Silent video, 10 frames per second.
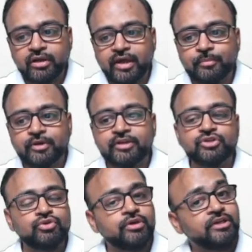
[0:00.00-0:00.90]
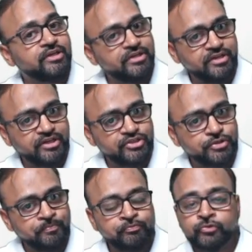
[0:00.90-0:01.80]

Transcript: hemorrhage or EDH.